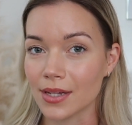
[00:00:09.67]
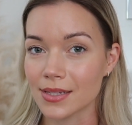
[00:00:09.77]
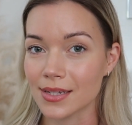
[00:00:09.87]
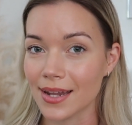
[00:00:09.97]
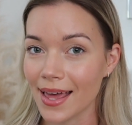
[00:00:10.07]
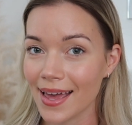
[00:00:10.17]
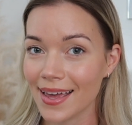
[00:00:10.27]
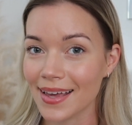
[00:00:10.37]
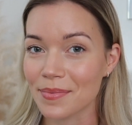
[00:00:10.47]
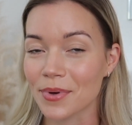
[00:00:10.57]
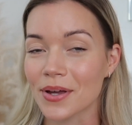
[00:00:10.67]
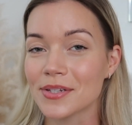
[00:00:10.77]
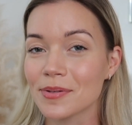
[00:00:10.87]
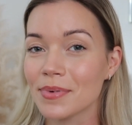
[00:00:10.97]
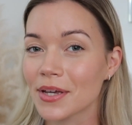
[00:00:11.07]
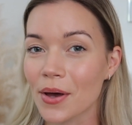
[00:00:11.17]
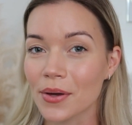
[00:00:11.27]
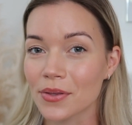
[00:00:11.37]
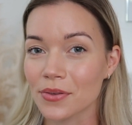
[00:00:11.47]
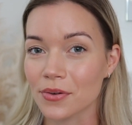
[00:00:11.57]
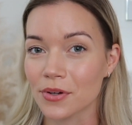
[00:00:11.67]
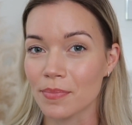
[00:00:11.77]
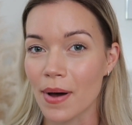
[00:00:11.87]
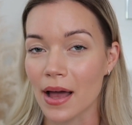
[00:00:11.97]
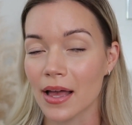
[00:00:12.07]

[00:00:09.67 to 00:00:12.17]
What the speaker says: today I'm going to be going through my